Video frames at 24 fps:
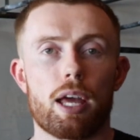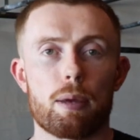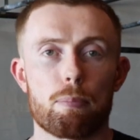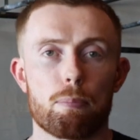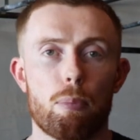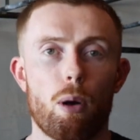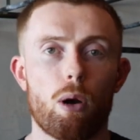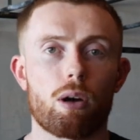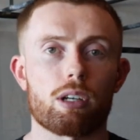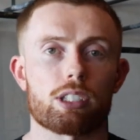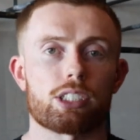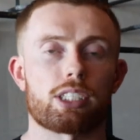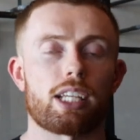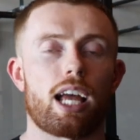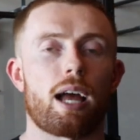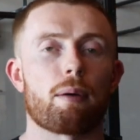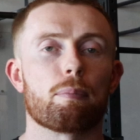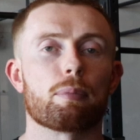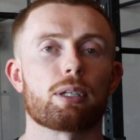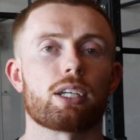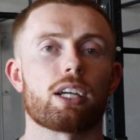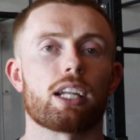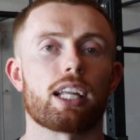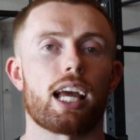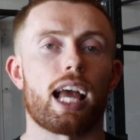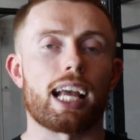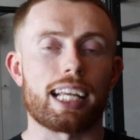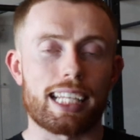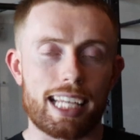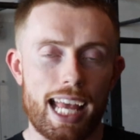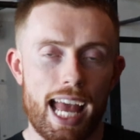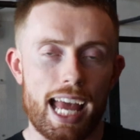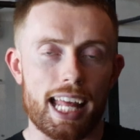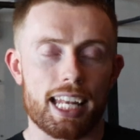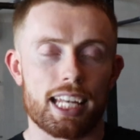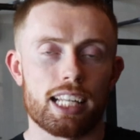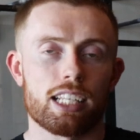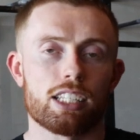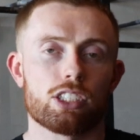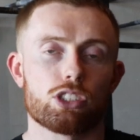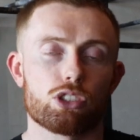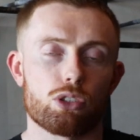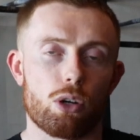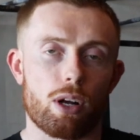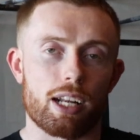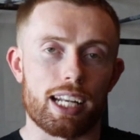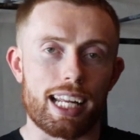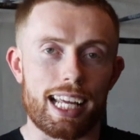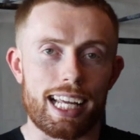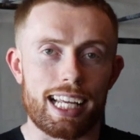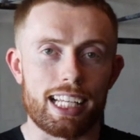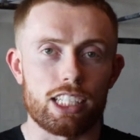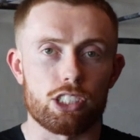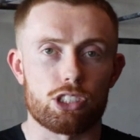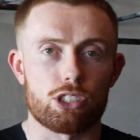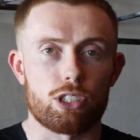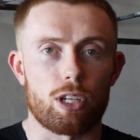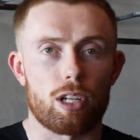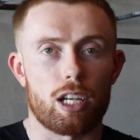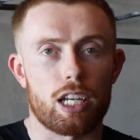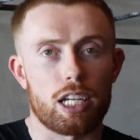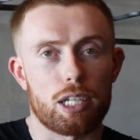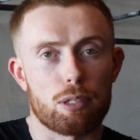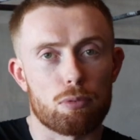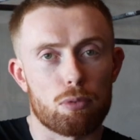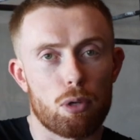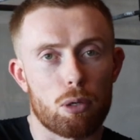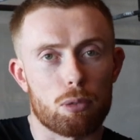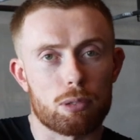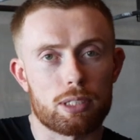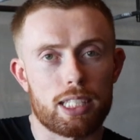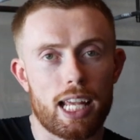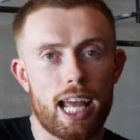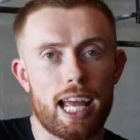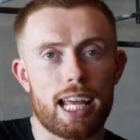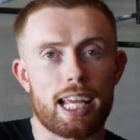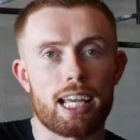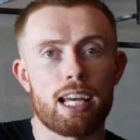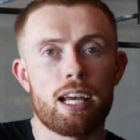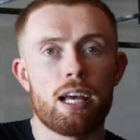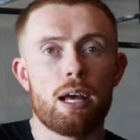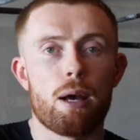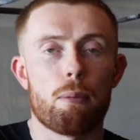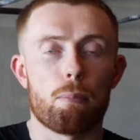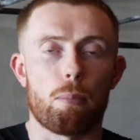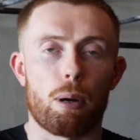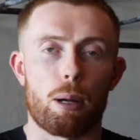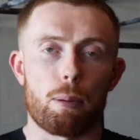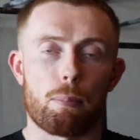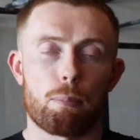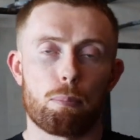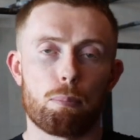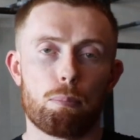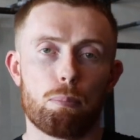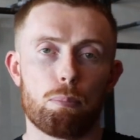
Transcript: a box, and we're going to again try and internally rotate by